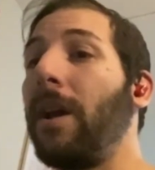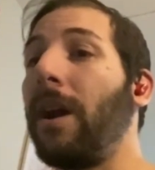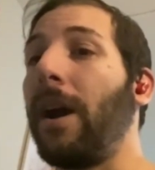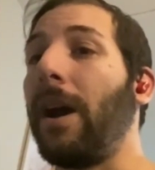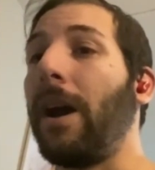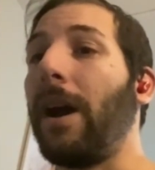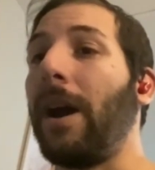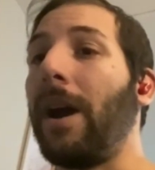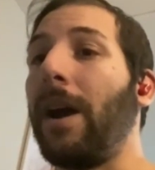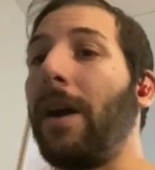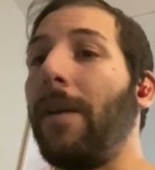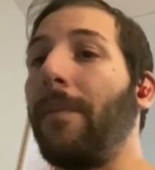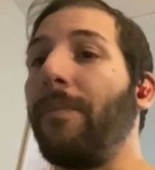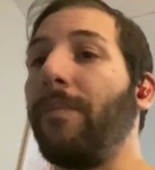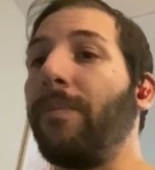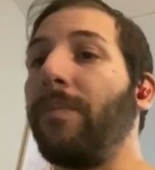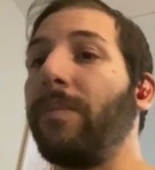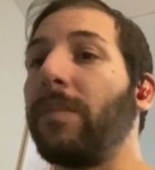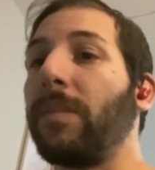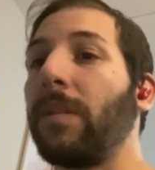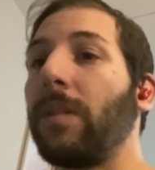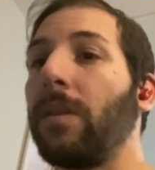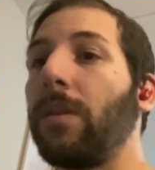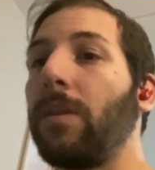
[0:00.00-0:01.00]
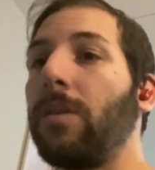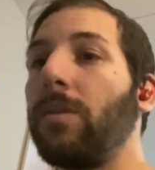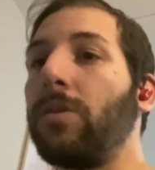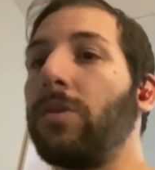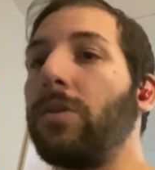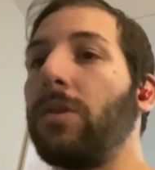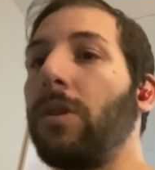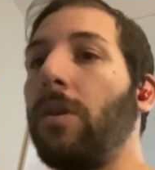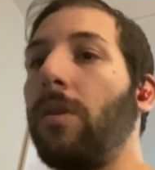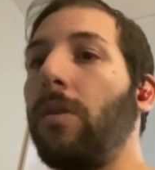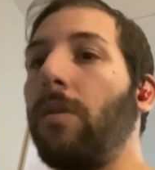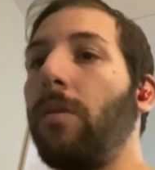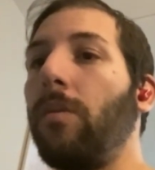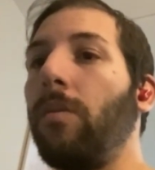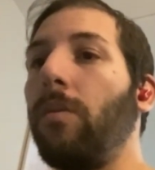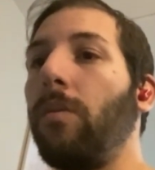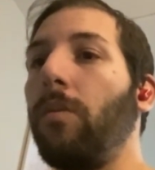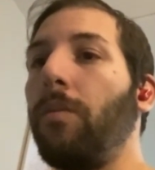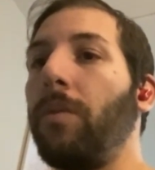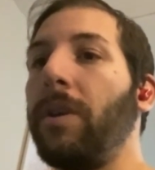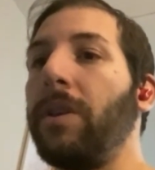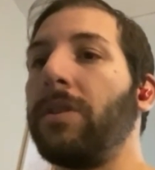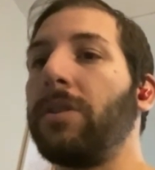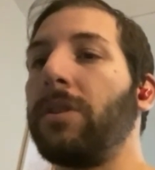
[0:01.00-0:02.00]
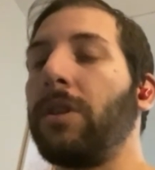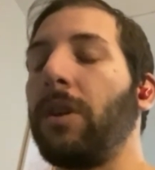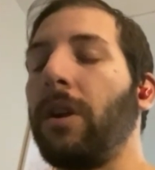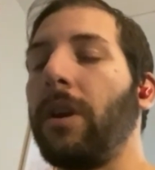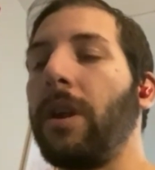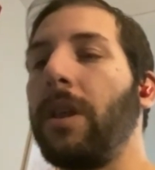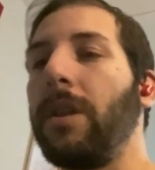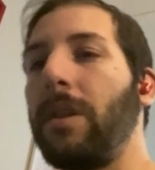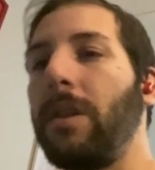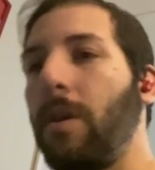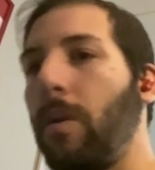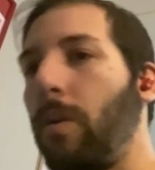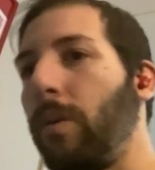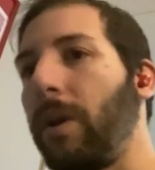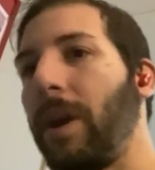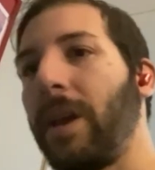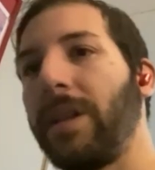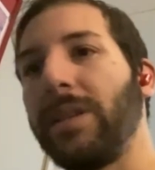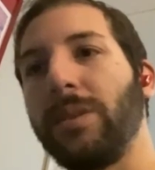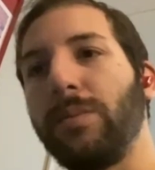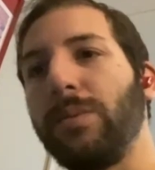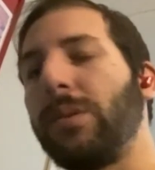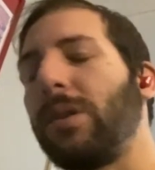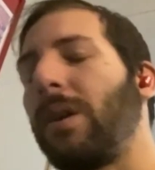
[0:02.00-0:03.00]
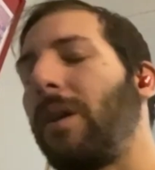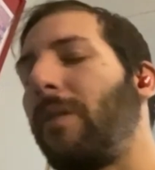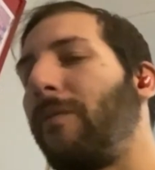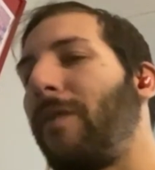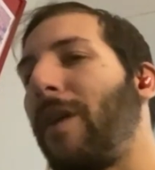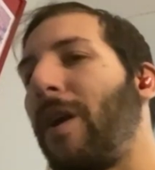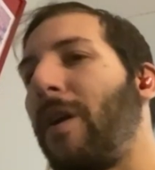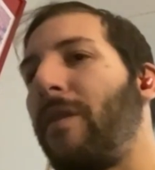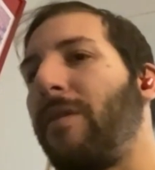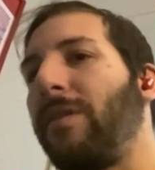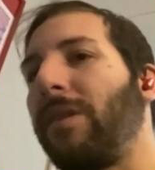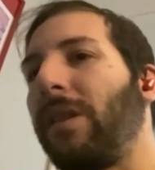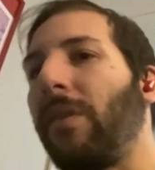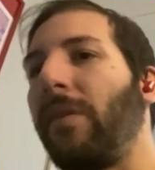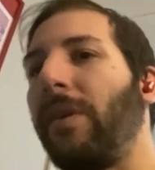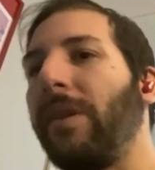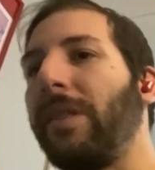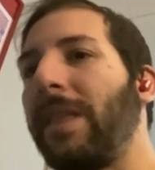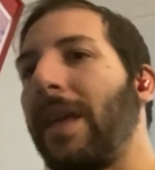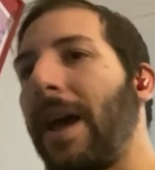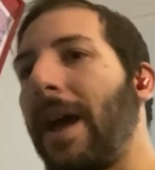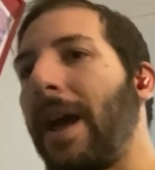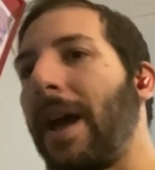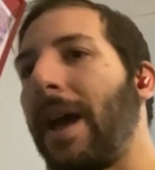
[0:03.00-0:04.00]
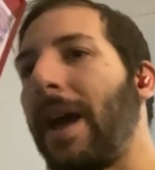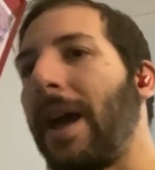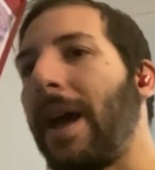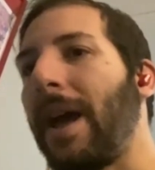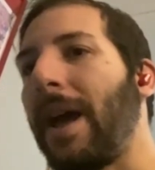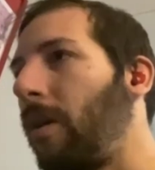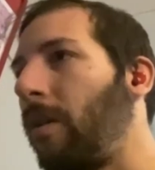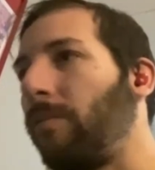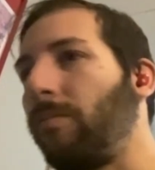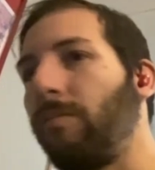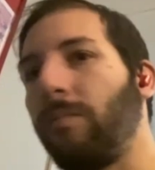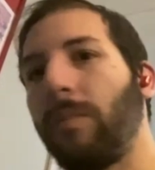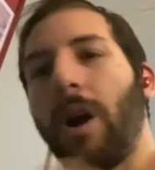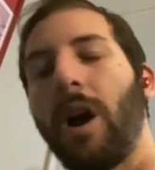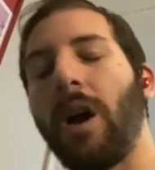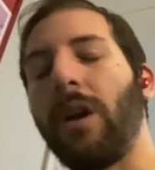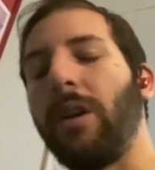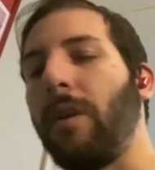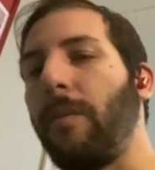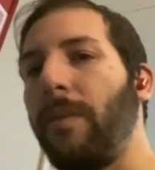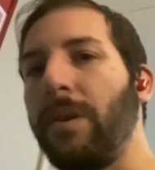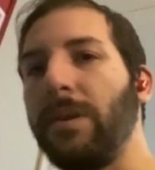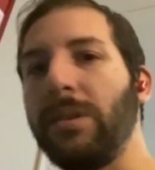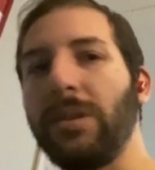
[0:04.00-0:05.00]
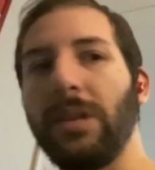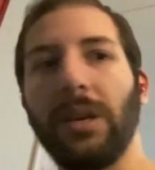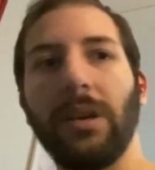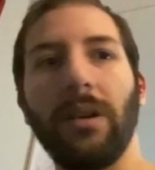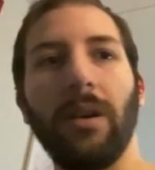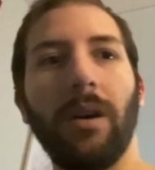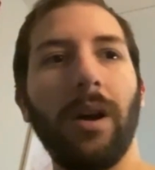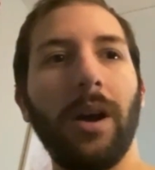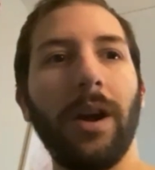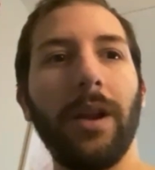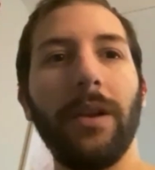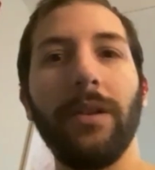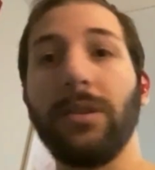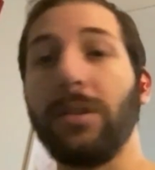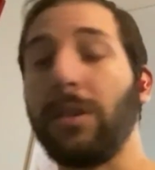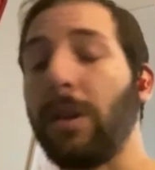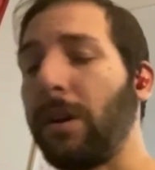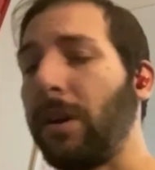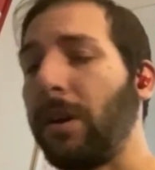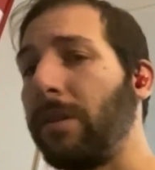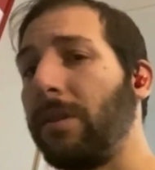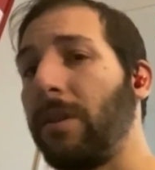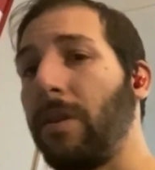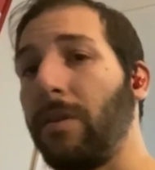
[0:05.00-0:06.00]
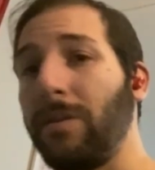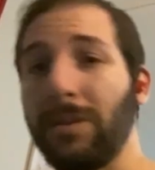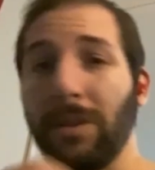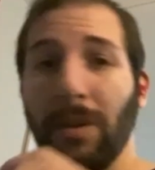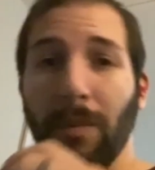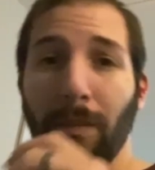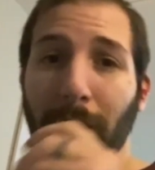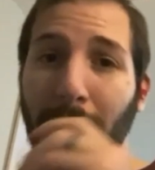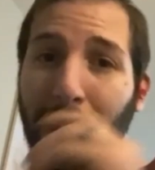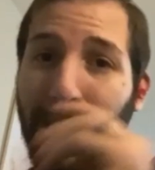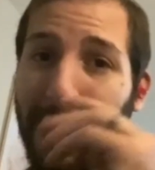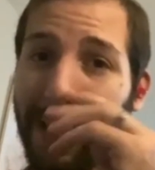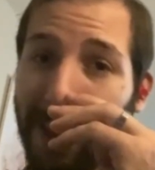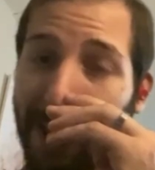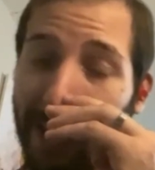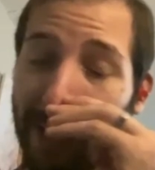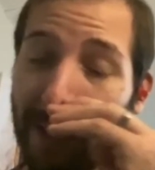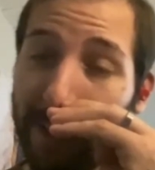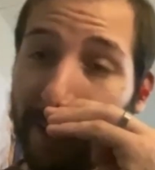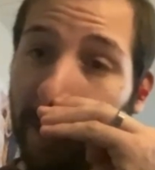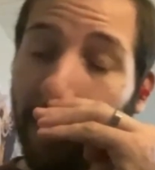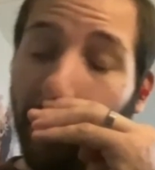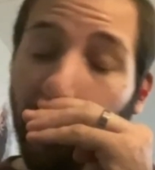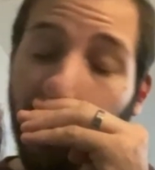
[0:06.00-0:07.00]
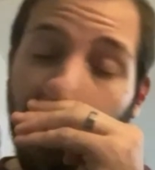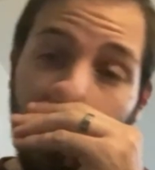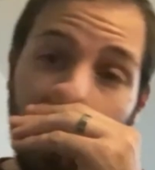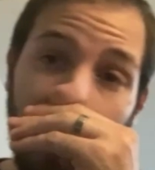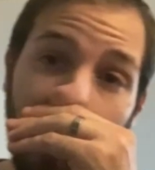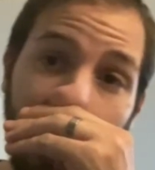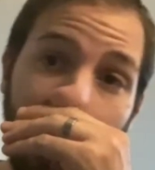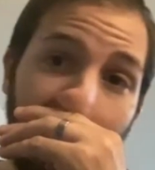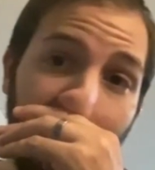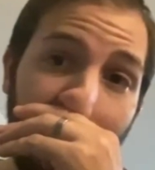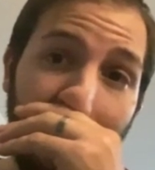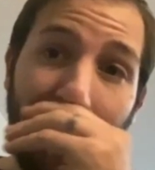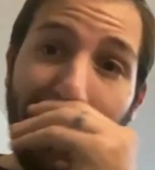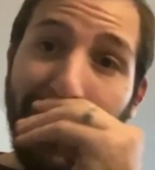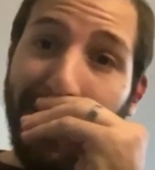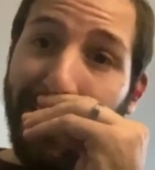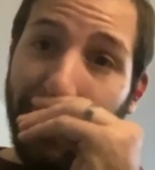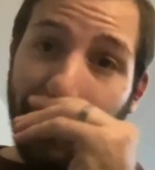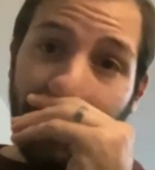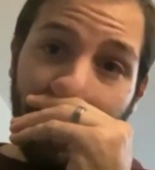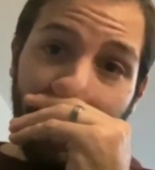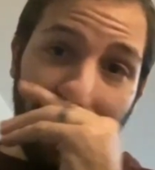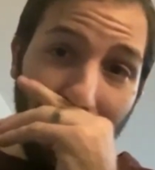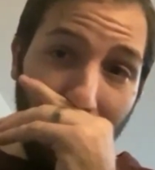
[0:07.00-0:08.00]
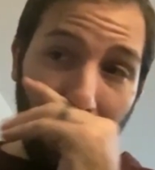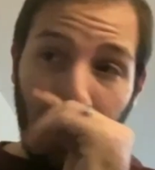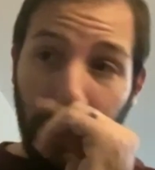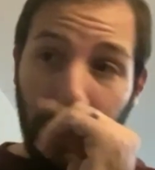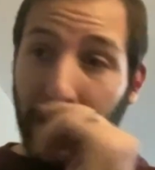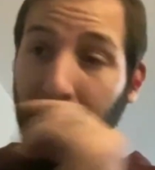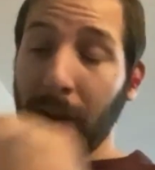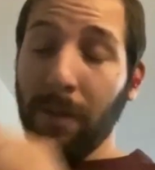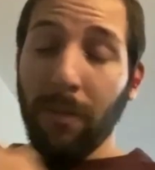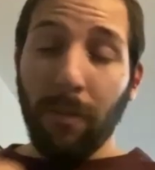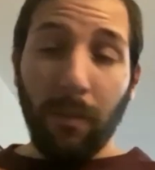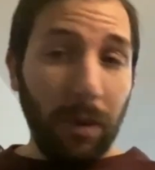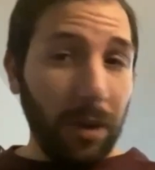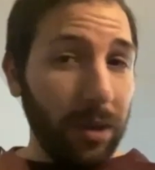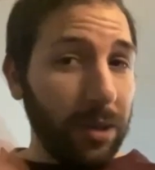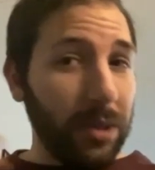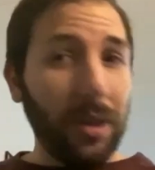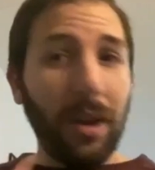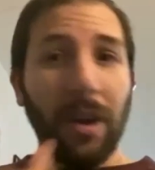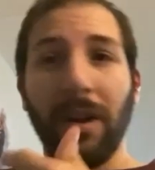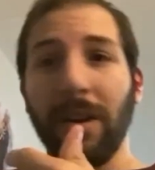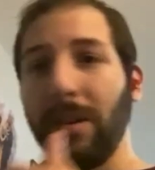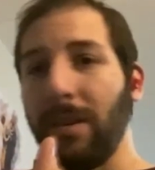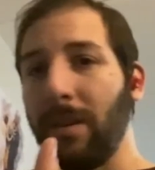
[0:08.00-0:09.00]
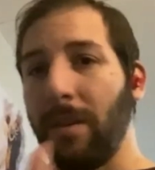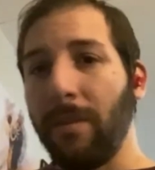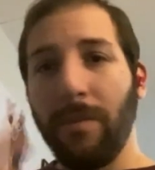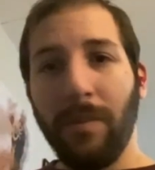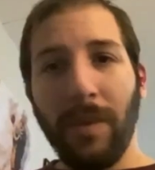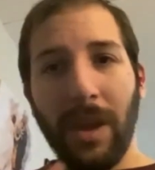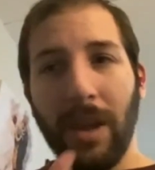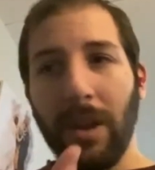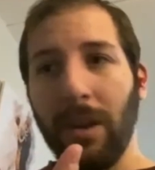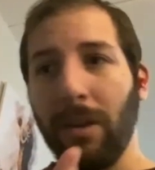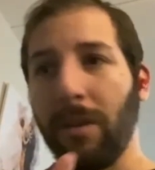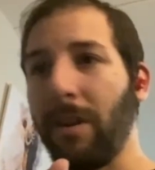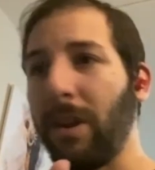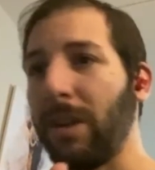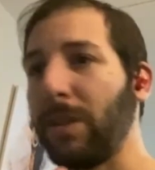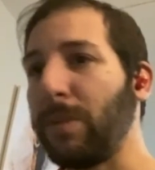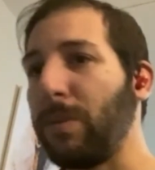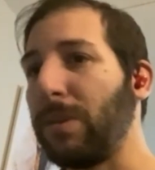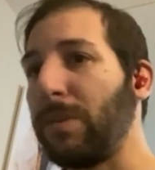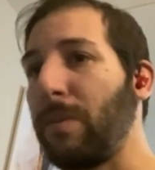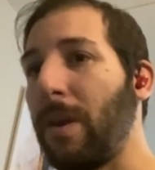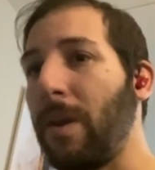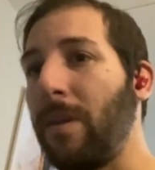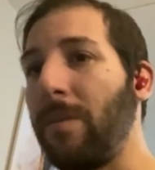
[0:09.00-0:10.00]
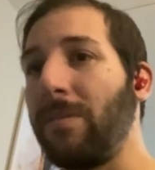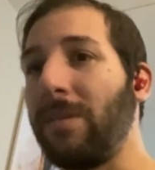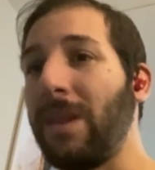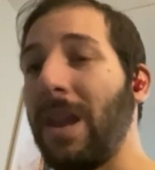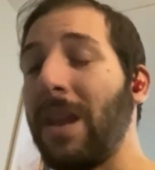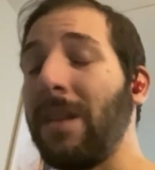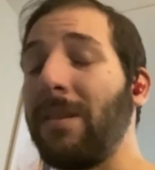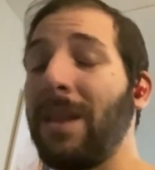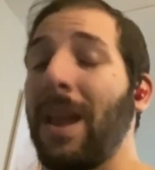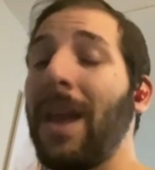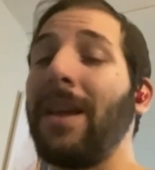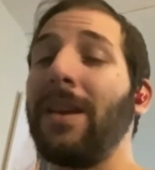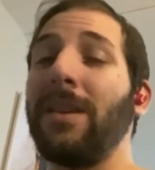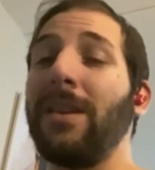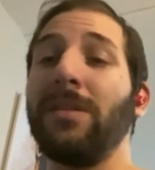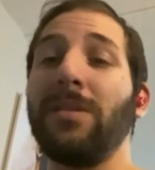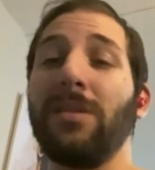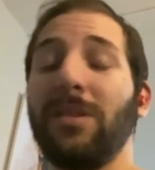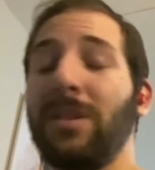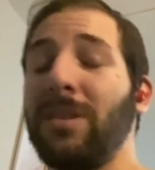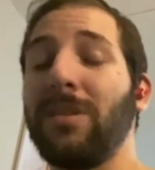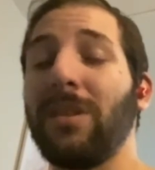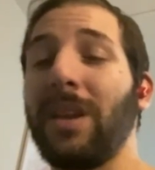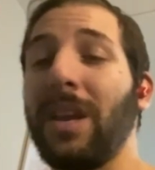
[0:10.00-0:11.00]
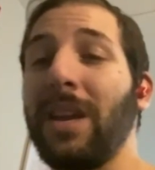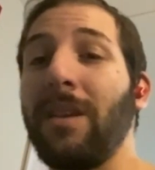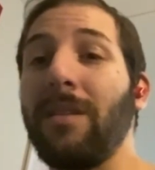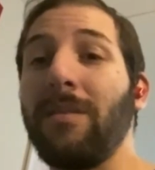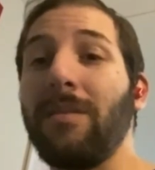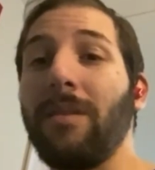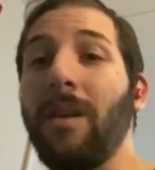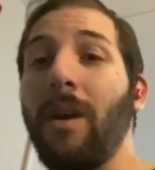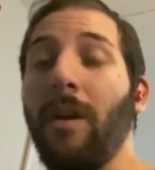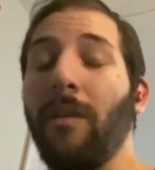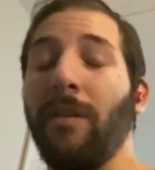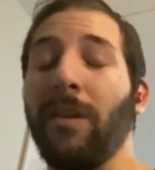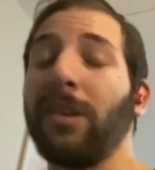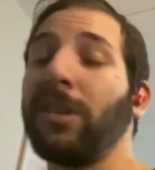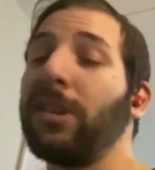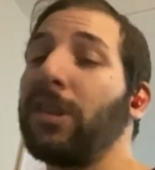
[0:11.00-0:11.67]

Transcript: Um, so we started you know getting some stuff out and everything like that. You know, holiday music on, started doing some baking. So. Um, you know, we we're starting to be in Christmas mode. D- Danny's just like over.